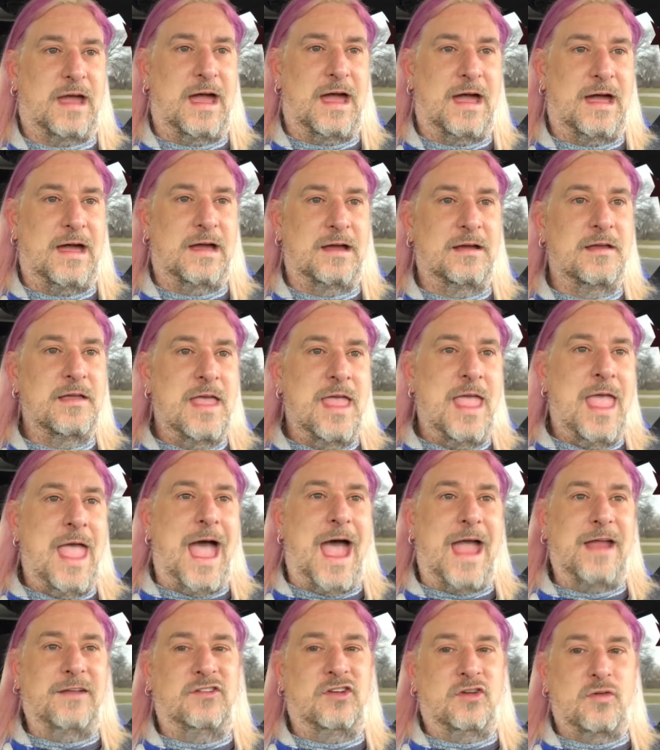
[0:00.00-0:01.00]
I
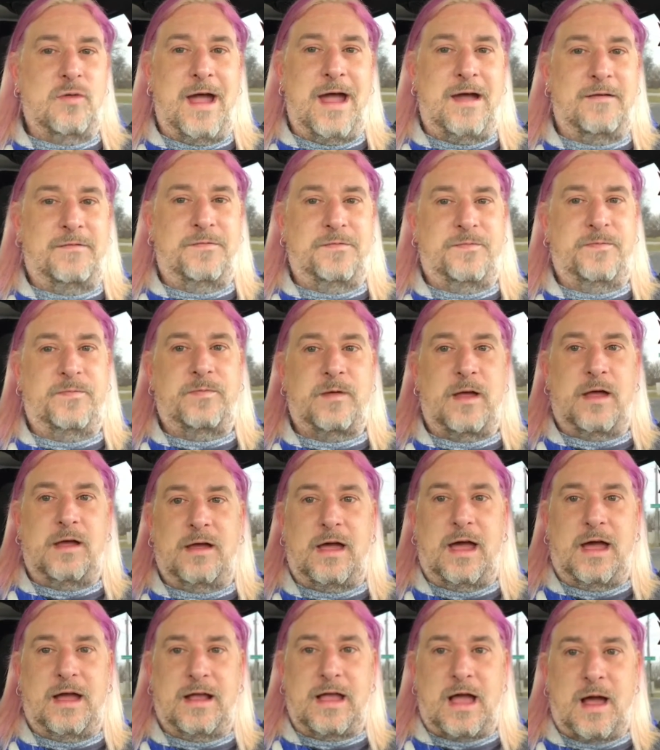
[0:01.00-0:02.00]
do have
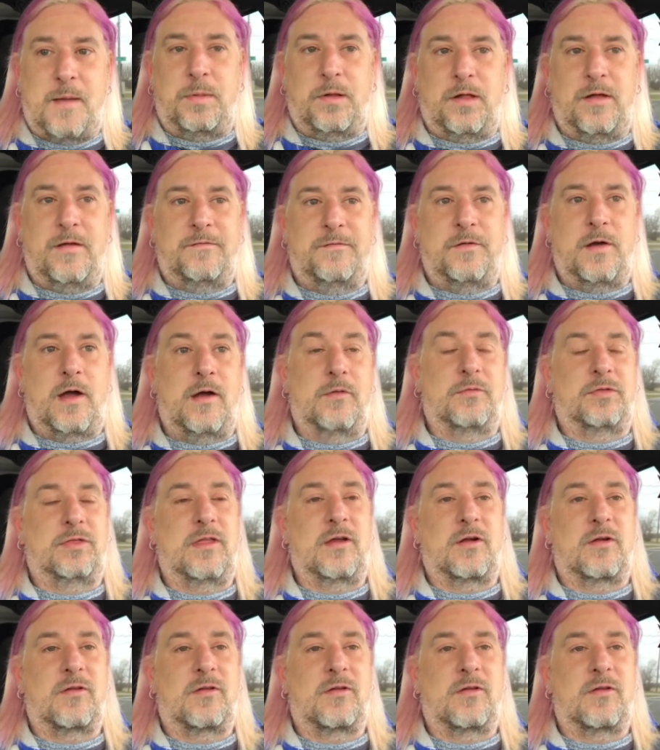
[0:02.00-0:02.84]
a couple of,